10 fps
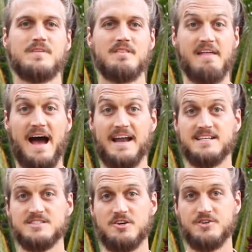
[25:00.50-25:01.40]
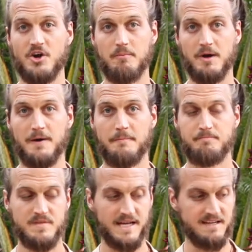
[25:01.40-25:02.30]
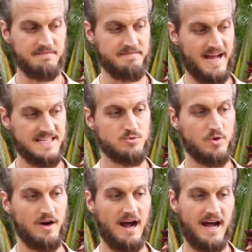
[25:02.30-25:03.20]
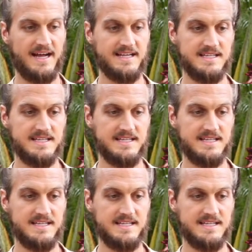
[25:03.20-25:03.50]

that is our Dharma. And if that's where I